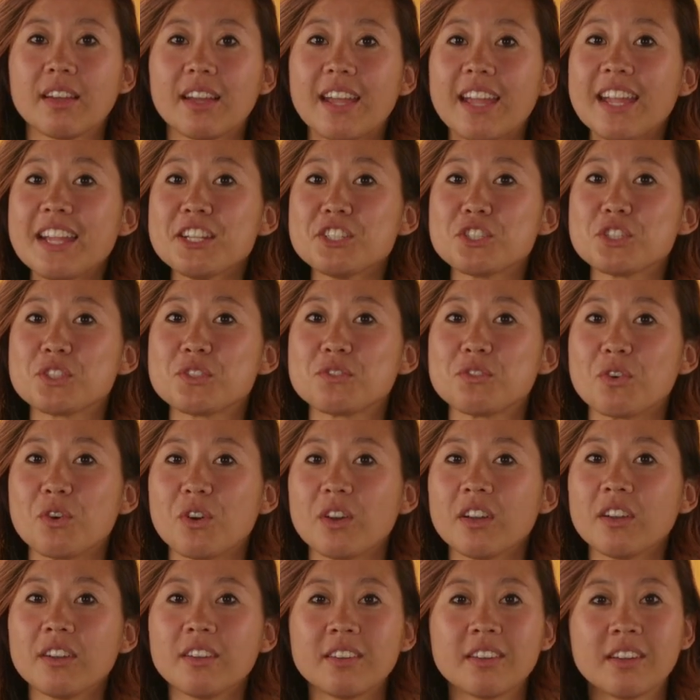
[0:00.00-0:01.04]
H is
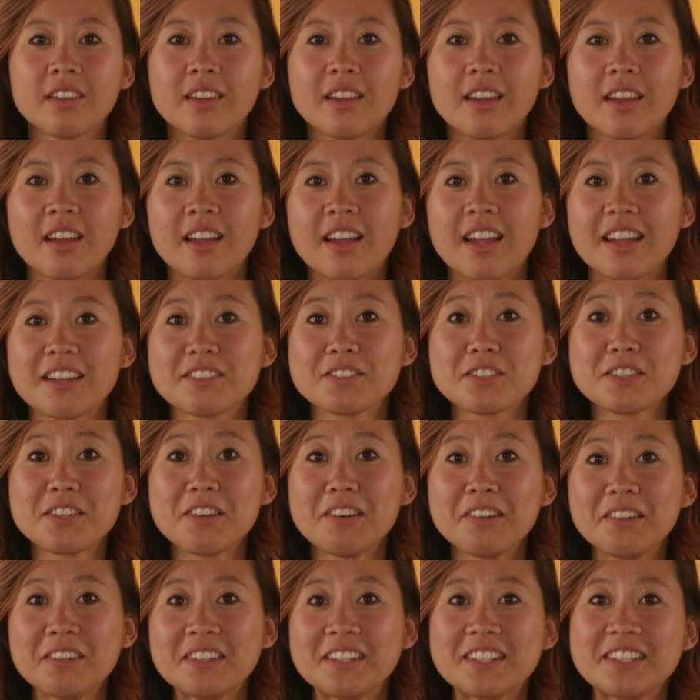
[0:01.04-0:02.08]
for
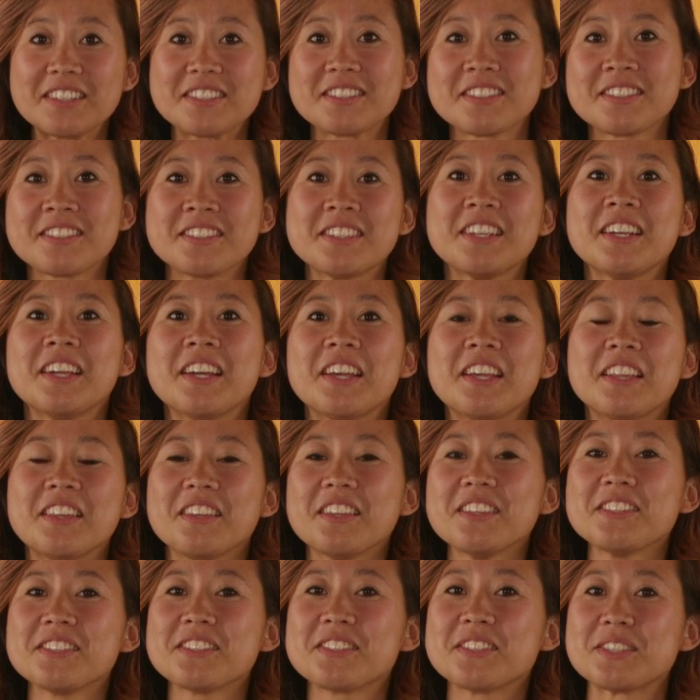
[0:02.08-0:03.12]
hectocotylus.
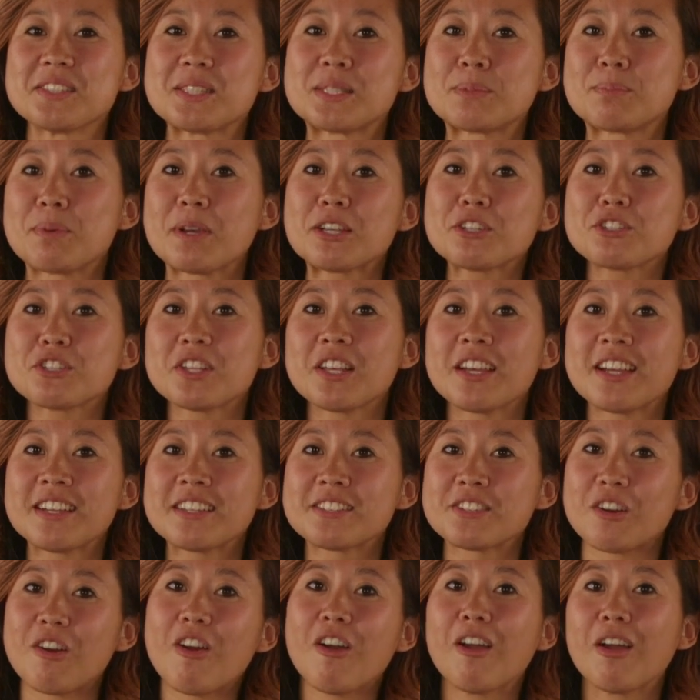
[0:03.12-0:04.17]
This is a
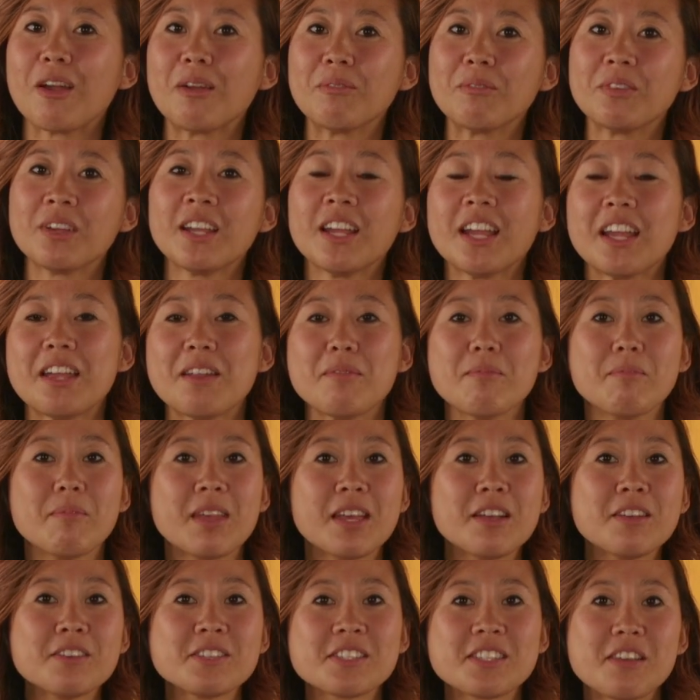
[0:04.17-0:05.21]
specialized arm in
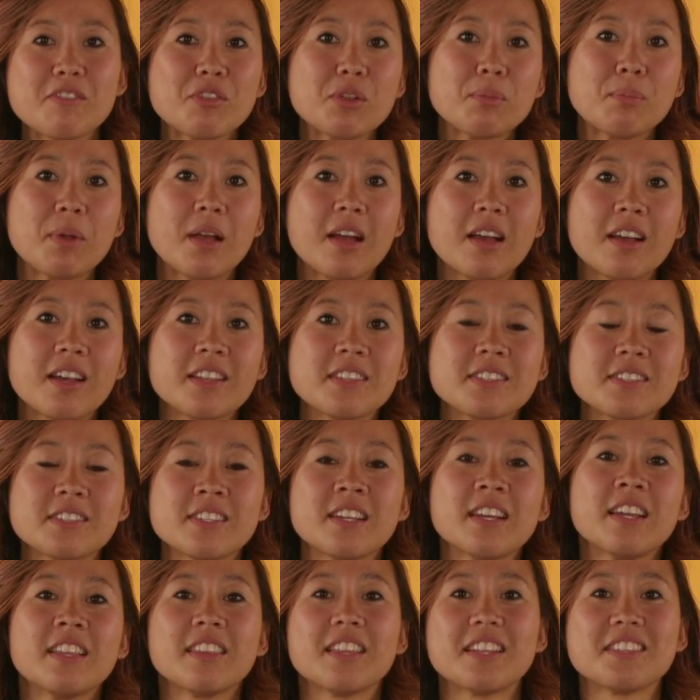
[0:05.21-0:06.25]
male cephalopods
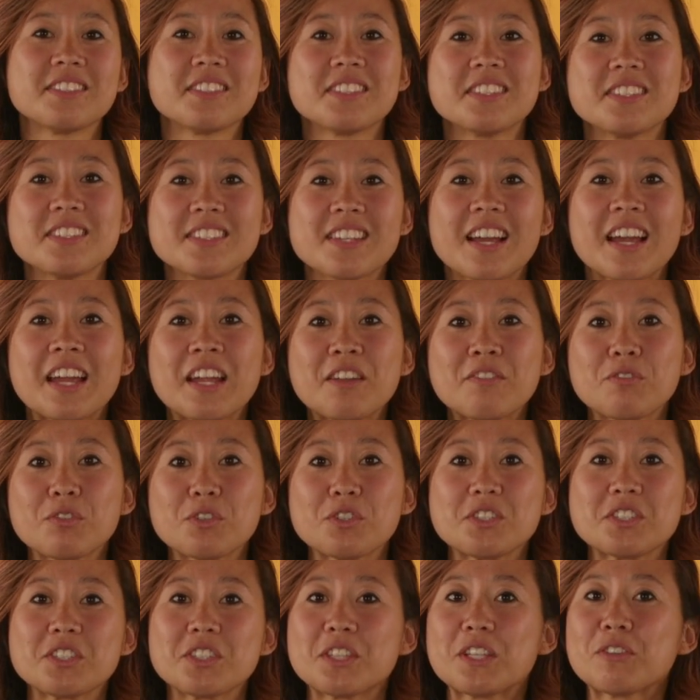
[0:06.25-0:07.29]
that's designed for
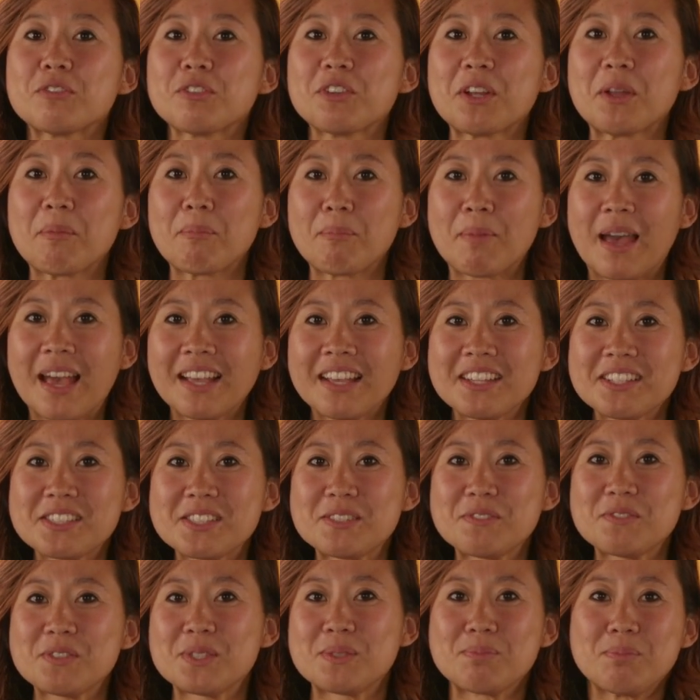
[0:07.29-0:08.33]
delivering
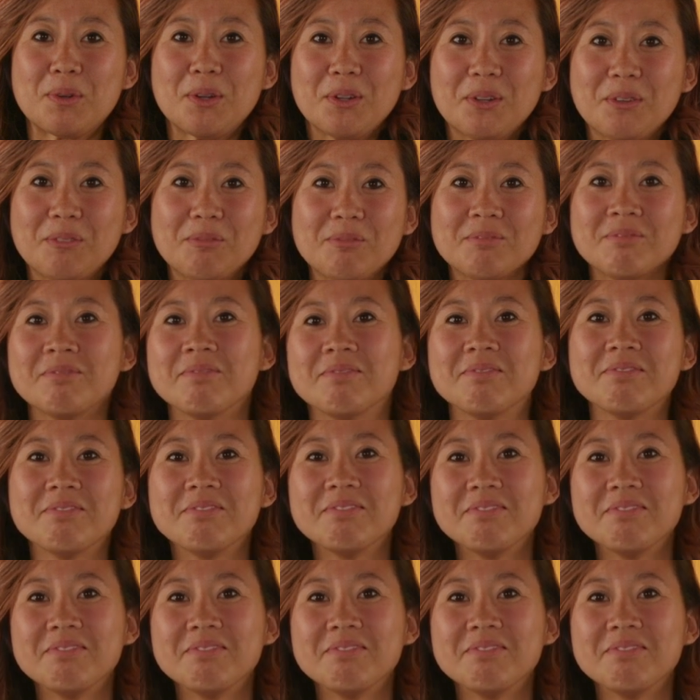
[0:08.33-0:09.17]
packets of sperm.